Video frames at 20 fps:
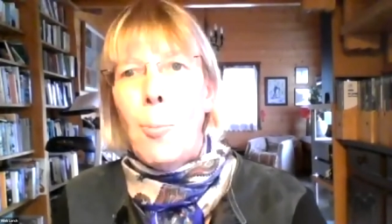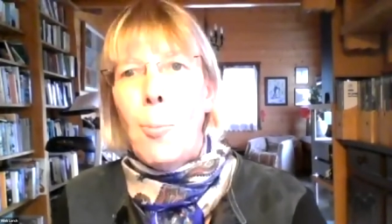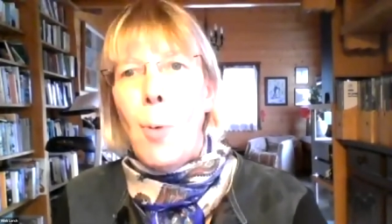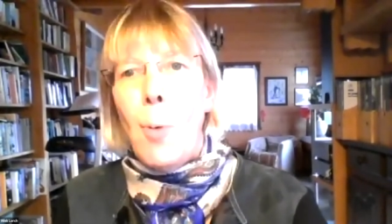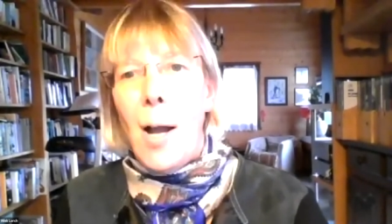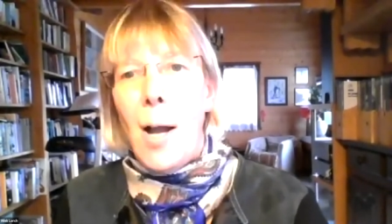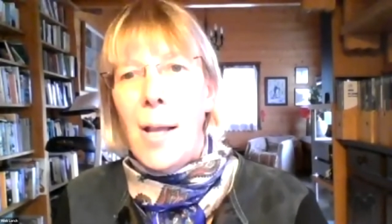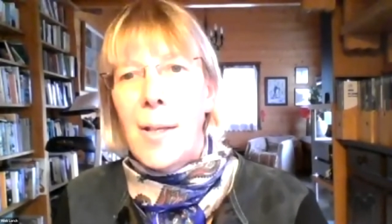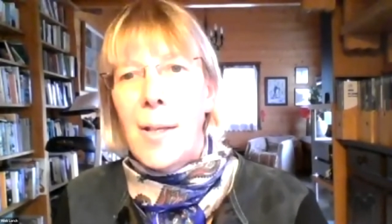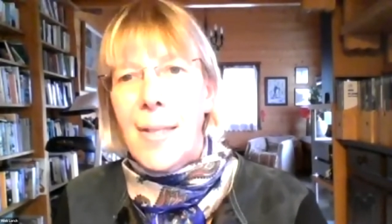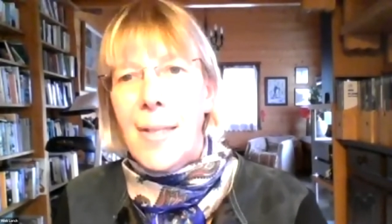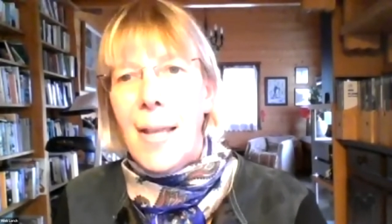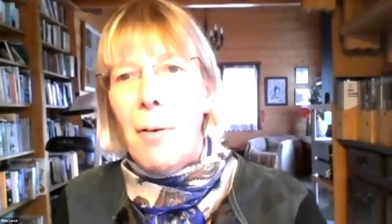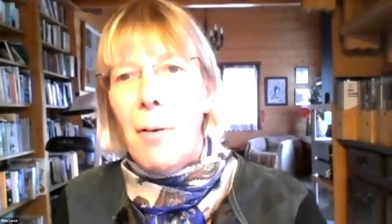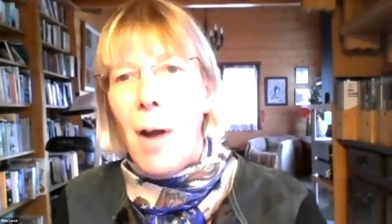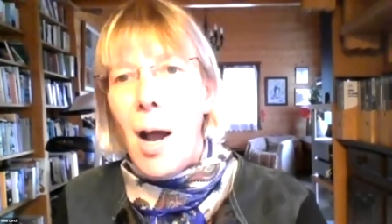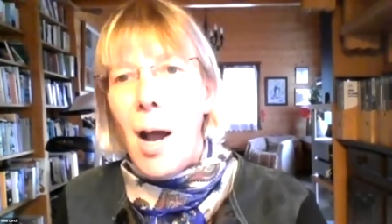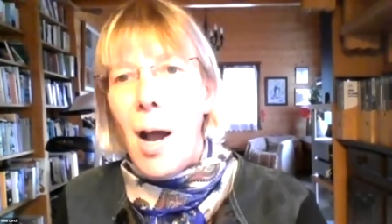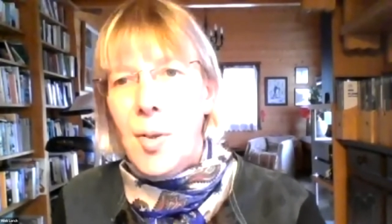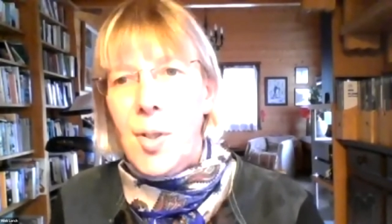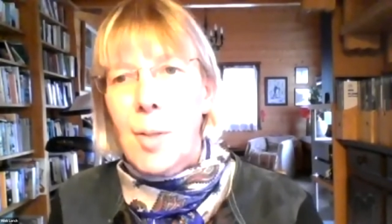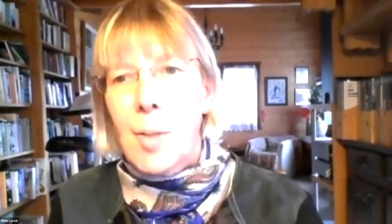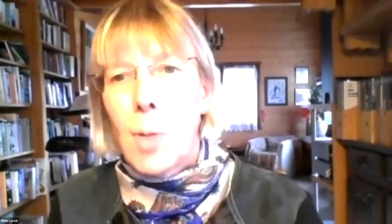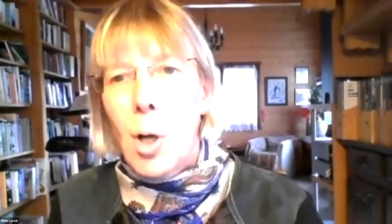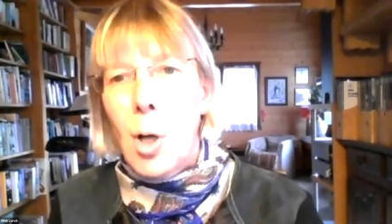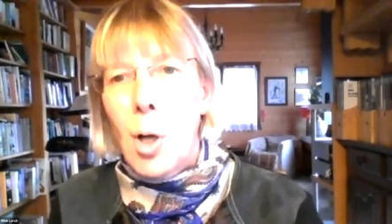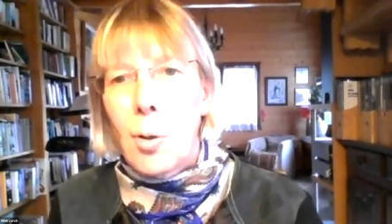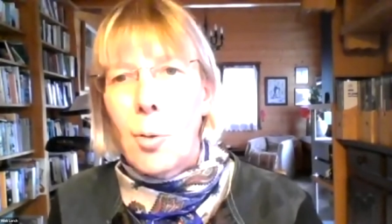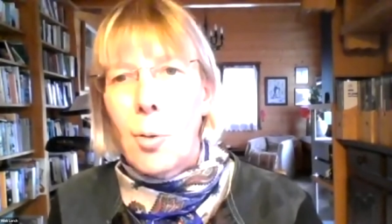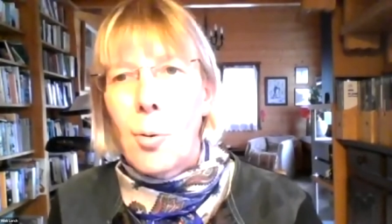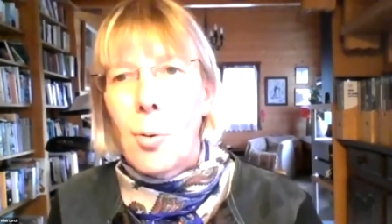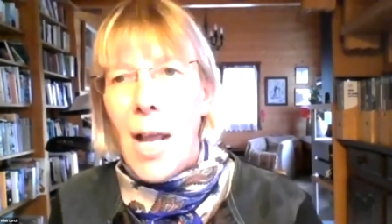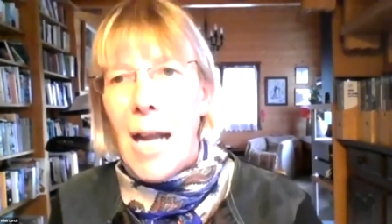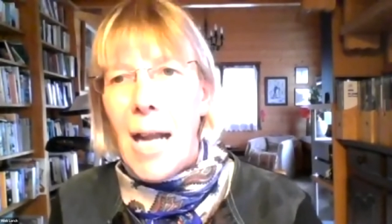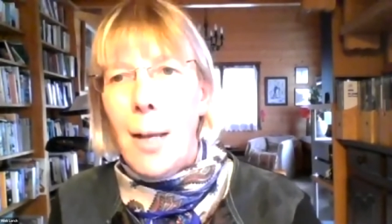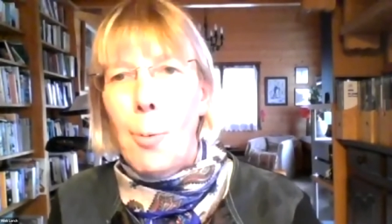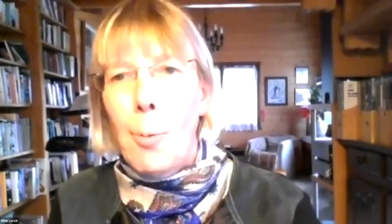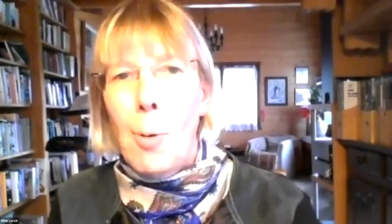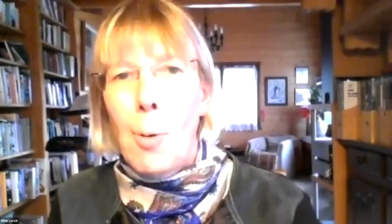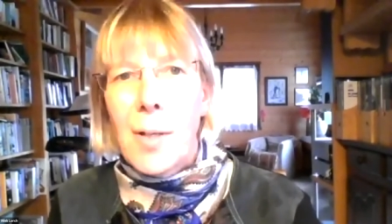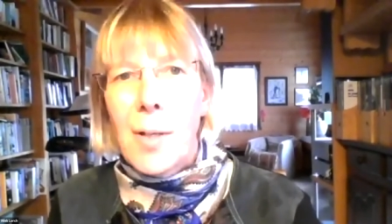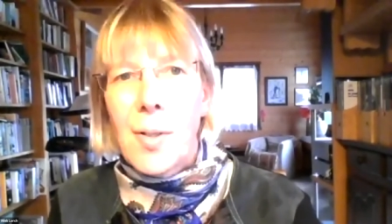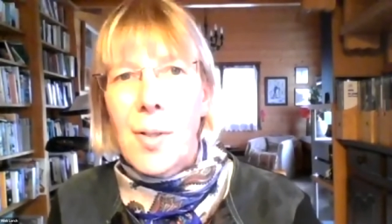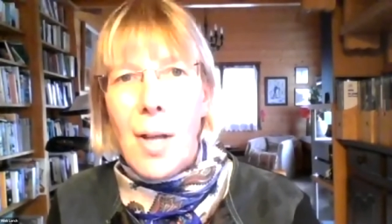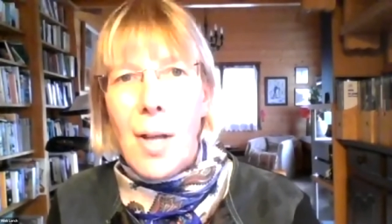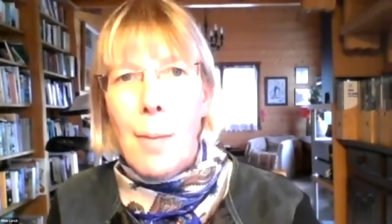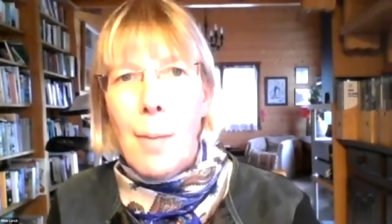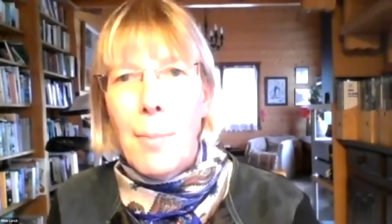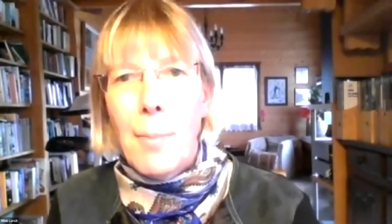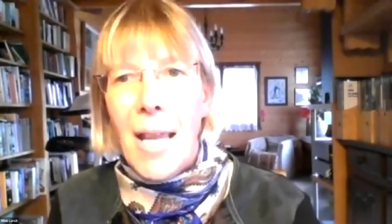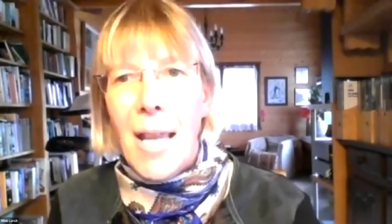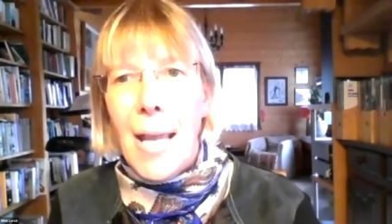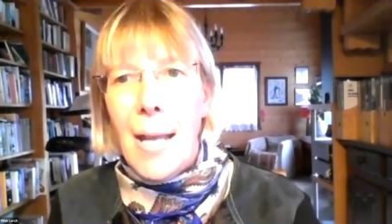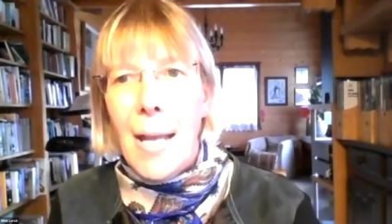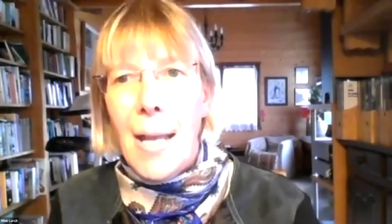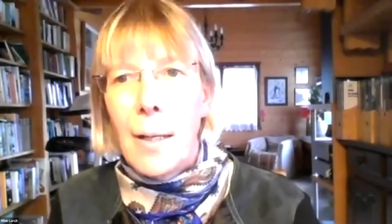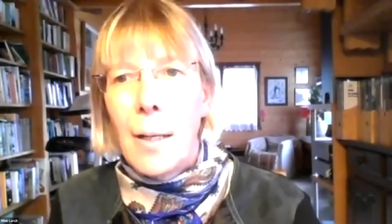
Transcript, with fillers: wines there are some non-organic ones coming in